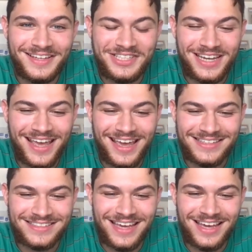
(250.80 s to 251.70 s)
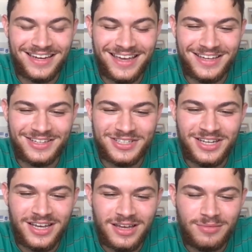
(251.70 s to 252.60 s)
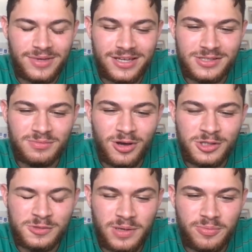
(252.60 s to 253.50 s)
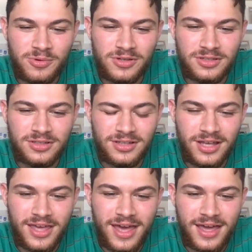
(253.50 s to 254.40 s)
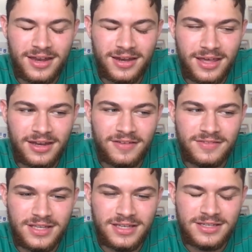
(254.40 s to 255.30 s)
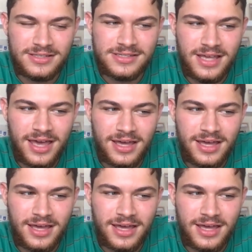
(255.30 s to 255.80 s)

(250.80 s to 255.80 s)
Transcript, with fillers: in today's day and age because most people look at NFTs